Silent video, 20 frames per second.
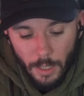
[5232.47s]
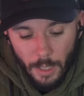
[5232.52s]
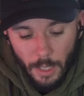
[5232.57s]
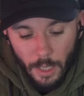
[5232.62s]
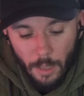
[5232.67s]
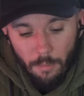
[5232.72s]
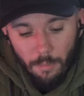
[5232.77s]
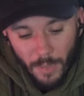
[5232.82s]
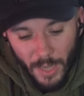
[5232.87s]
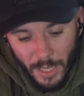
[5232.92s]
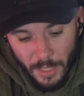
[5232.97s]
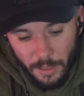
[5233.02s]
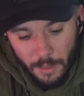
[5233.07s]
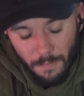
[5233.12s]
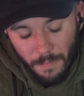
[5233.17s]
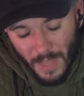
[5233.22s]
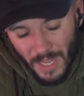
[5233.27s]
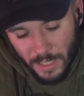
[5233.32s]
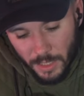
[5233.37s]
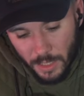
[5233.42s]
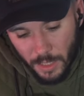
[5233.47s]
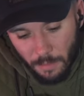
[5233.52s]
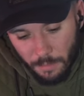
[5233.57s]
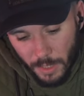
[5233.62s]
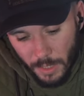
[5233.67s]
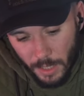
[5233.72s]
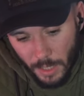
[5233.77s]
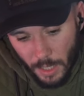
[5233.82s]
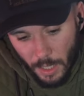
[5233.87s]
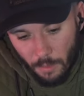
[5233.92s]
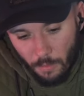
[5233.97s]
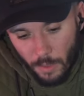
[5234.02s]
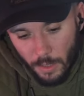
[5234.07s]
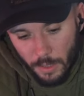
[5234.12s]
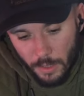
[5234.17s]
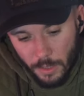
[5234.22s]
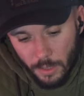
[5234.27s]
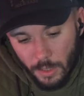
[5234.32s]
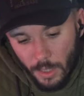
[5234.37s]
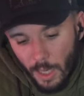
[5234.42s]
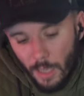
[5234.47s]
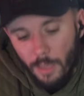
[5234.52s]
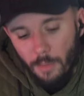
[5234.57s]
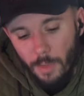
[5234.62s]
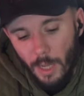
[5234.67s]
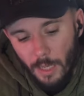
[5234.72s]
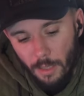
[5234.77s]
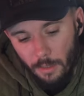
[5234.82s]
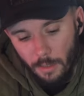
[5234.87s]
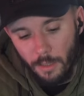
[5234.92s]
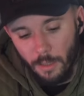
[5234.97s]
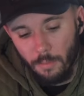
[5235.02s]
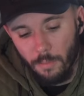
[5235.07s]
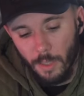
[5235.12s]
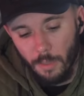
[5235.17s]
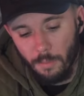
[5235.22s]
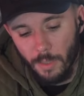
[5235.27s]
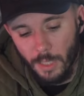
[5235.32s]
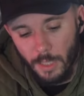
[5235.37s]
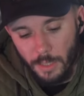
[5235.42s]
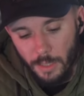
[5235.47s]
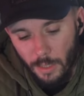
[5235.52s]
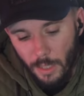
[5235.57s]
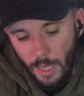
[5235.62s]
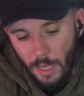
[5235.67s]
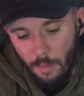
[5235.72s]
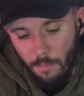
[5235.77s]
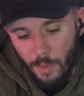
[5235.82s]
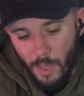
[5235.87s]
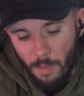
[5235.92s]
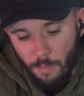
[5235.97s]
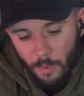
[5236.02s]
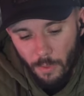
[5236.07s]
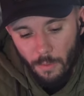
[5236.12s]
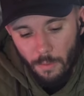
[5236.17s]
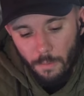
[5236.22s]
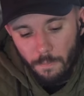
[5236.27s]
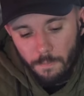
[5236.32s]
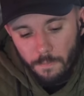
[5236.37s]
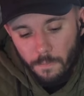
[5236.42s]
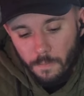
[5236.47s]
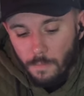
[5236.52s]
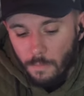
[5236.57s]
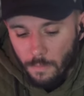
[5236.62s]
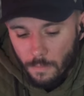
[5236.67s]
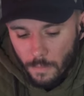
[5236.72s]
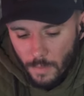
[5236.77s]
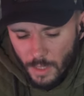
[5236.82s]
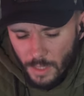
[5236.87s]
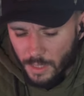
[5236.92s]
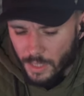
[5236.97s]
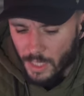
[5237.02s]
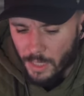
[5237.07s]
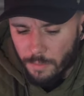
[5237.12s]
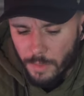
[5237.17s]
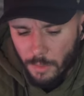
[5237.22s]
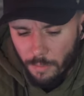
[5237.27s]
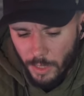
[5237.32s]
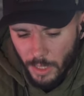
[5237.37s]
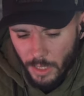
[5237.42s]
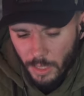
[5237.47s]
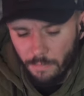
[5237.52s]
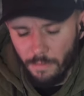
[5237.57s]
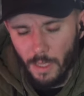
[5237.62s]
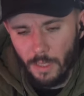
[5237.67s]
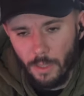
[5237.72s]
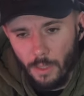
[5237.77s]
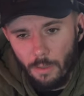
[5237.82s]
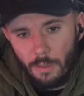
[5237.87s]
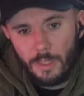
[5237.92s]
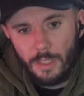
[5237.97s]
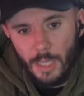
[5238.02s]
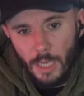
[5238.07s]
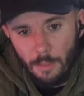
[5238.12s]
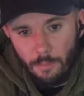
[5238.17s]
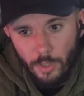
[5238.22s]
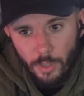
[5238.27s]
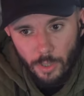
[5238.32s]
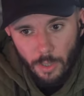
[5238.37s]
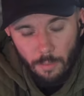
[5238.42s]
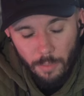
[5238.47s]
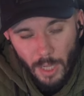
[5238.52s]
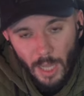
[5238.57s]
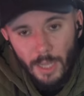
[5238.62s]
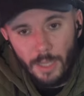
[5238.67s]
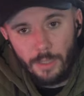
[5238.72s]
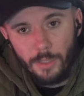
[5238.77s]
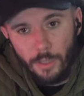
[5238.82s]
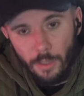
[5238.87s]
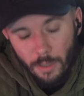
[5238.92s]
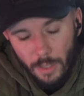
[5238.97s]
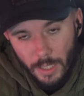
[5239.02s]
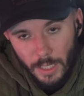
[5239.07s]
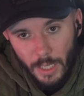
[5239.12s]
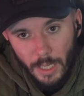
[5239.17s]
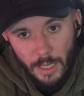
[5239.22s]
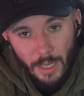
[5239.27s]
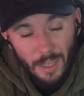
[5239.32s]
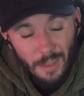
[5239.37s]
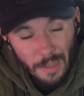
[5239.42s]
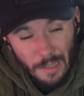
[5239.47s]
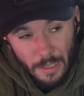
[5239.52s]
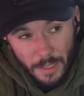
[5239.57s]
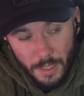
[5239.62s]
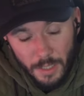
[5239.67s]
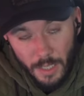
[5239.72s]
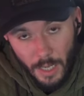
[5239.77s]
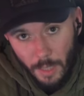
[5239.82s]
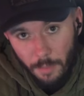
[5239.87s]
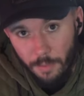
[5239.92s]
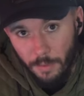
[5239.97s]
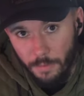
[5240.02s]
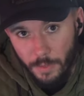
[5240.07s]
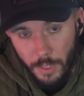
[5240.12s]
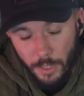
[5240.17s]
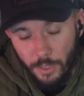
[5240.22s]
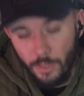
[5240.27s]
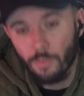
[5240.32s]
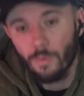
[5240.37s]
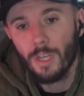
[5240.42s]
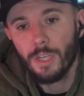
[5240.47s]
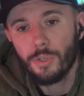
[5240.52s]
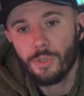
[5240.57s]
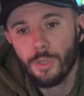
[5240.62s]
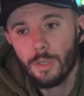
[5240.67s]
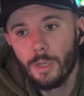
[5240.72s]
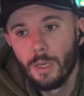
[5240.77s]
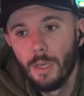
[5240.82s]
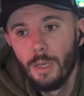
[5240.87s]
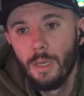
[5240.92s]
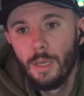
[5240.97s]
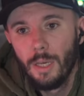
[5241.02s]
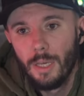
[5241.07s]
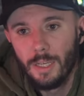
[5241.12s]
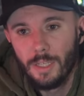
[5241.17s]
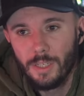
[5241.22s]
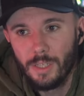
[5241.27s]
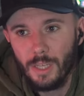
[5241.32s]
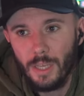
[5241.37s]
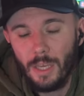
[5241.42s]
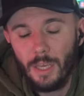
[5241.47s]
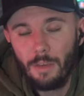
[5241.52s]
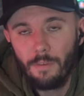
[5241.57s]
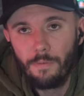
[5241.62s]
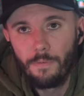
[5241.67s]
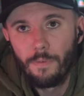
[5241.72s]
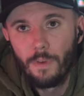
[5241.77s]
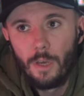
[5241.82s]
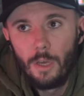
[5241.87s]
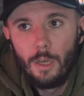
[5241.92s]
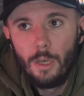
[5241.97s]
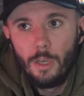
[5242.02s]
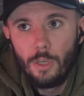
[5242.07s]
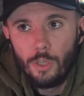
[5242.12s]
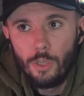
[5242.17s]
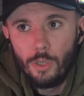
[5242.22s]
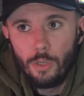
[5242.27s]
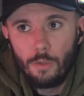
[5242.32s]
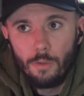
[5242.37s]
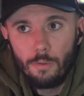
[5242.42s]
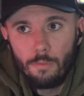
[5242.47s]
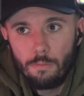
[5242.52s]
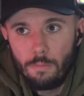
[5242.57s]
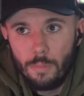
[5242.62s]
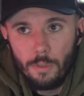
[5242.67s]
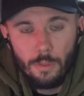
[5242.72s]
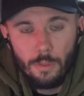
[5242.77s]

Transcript: Uh, but that's something that I wanted to talk about a little bit because a lot of people seem to believe that the only time you should apply a tourniquet in this type of situation is if you,